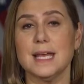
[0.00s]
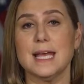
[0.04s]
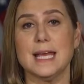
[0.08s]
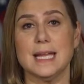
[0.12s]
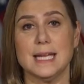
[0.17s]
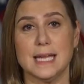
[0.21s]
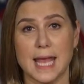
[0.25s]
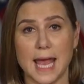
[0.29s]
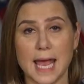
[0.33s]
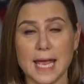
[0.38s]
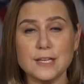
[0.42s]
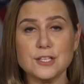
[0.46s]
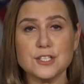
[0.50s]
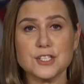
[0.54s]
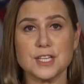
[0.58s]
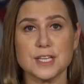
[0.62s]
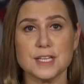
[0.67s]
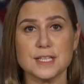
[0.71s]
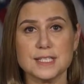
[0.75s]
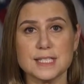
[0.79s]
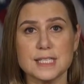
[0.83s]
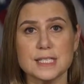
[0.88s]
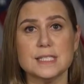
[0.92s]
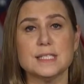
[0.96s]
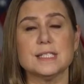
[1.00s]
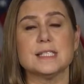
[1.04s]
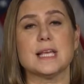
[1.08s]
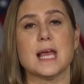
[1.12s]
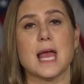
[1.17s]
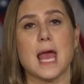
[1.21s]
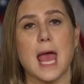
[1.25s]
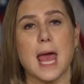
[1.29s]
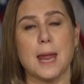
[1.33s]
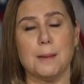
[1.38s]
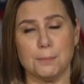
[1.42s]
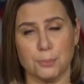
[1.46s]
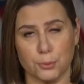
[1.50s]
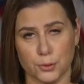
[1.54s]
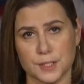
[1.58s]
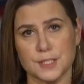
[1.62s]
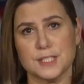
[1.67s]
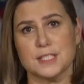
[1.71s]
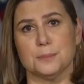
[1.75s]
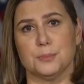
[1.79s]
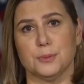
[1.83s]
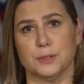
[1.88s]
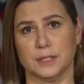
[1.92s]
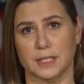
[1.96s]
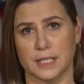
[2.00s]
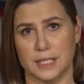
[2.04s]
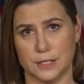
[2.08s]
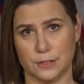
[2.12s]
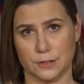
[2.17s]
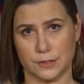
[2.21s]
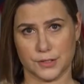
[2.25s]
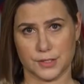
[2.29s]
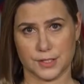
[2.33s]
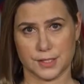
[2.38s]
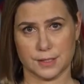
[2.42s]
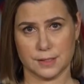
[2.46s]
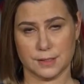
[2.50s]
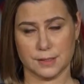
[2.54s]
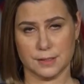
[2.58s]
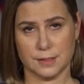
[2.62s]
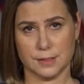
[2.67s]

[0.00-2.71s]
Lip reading: engaged citizens and principled leaders.